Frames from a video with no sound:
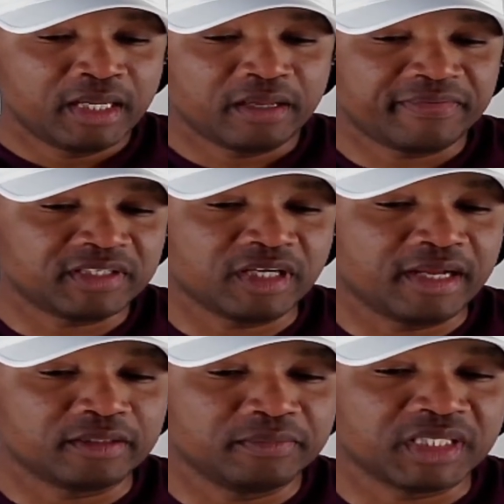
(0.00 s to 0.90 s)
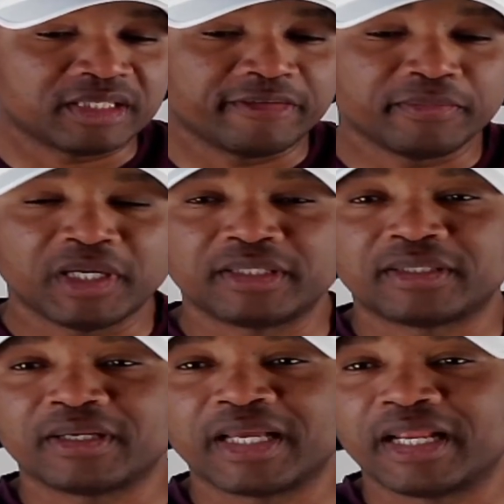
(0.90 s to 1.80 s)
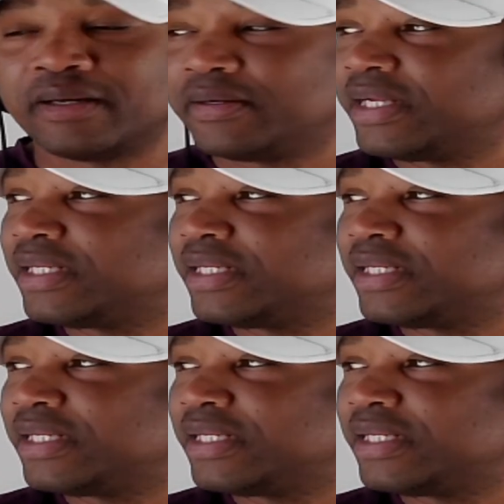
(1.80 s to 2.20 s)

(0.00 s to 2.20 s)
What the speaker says: If you try to mix everybody together and rate